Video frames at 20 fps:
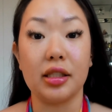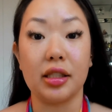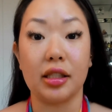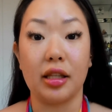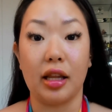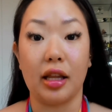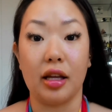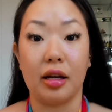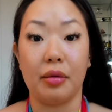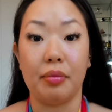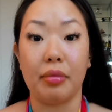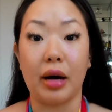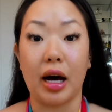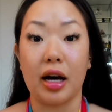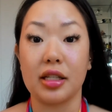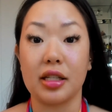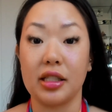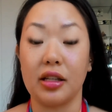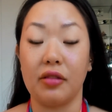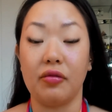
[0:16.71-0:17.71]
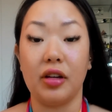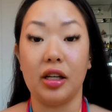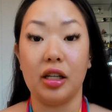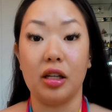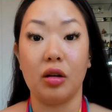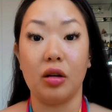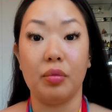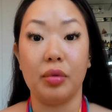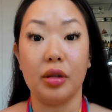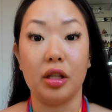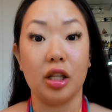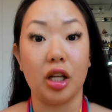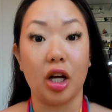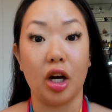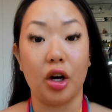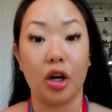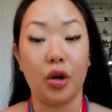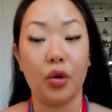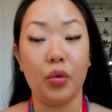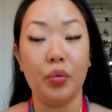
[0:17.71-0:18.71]
to the unboxing video
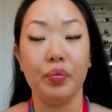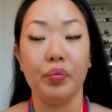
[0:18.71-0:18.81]
below.